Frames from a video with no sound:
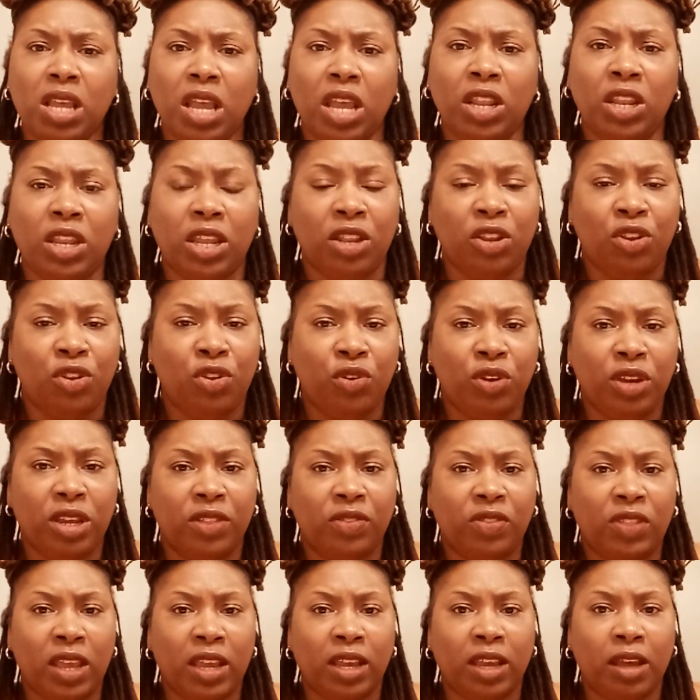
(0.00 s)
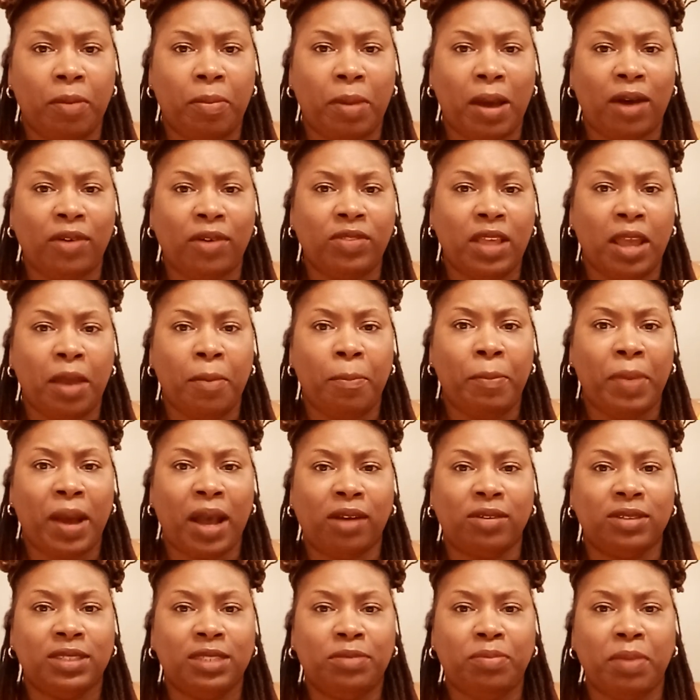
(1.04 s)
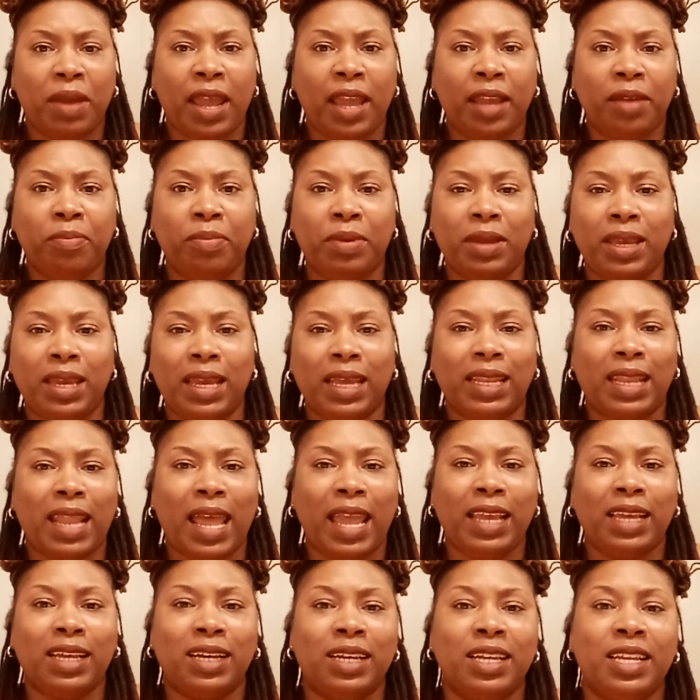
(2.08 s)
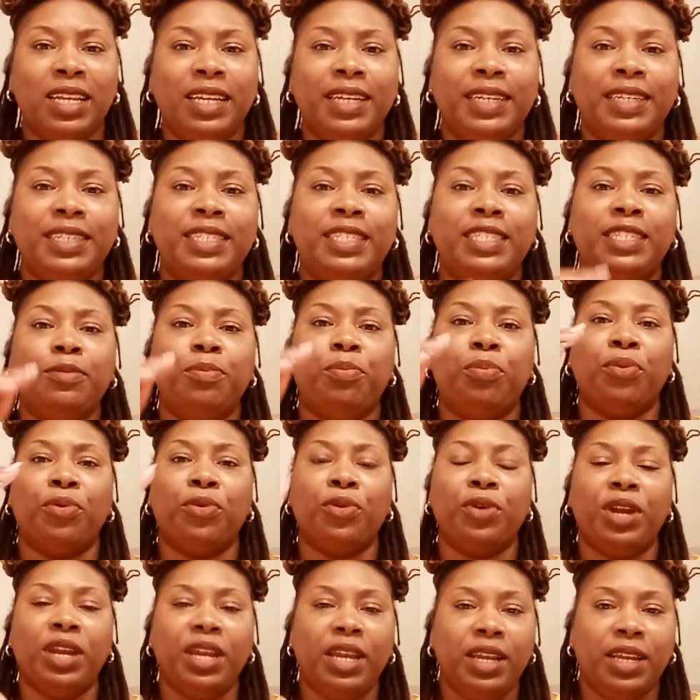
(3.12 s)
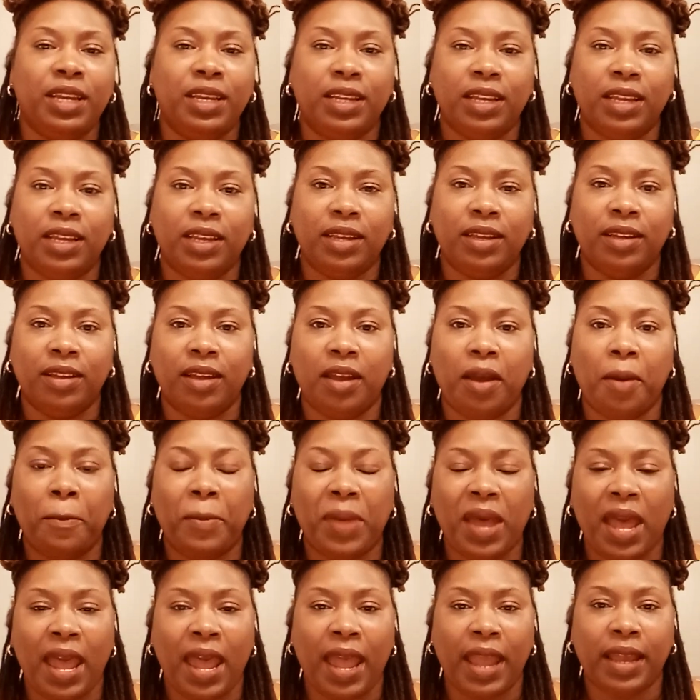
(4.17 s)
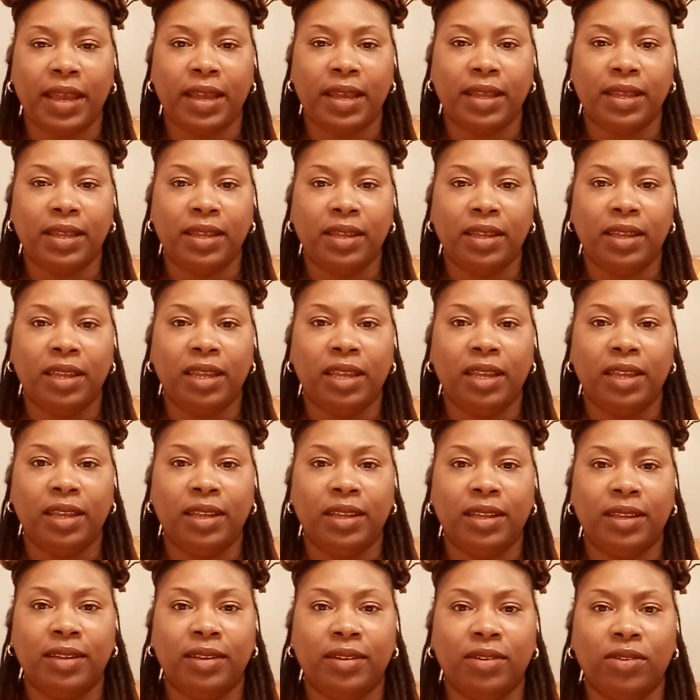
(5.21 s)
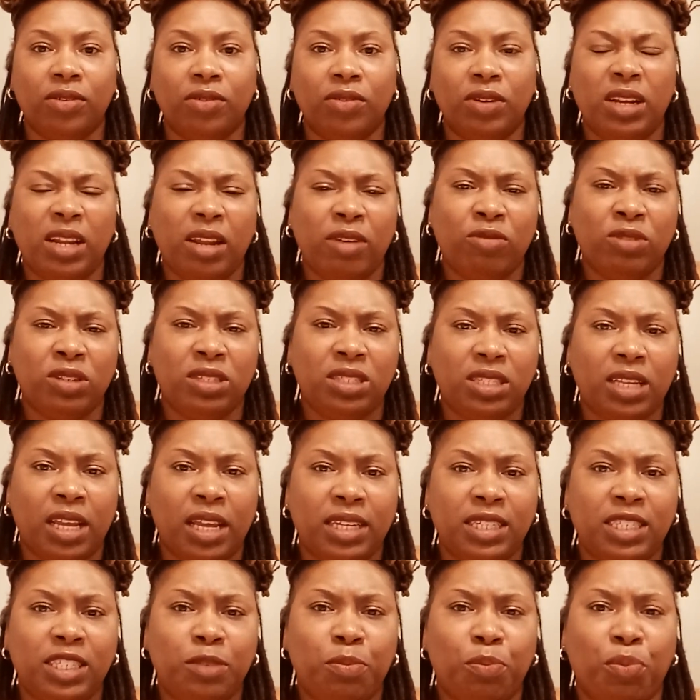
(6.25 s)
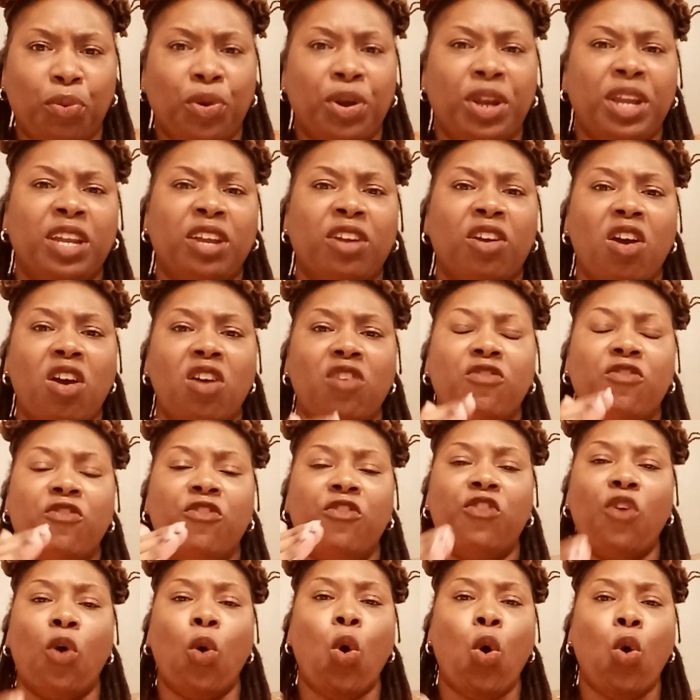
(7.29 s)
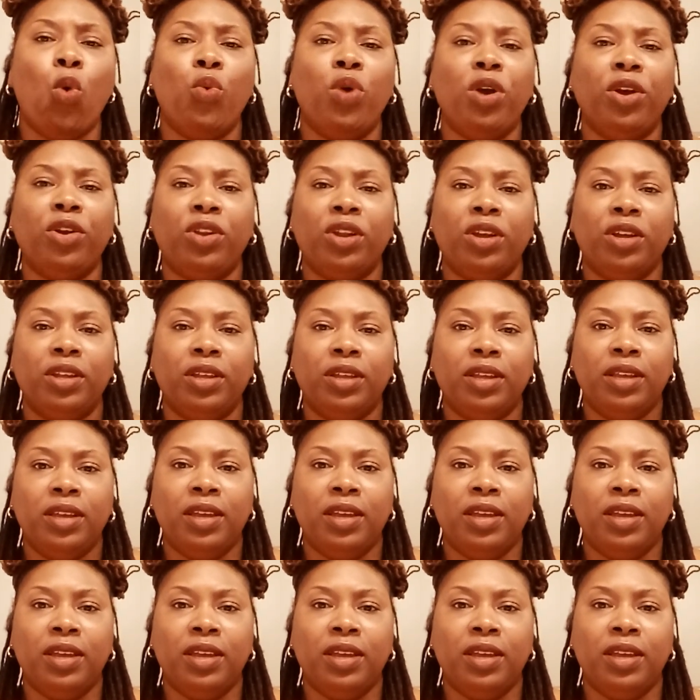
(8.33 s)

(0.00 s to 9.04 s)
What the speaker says: And then you can think about that bounce back being like a spring back. But they would say spring forward.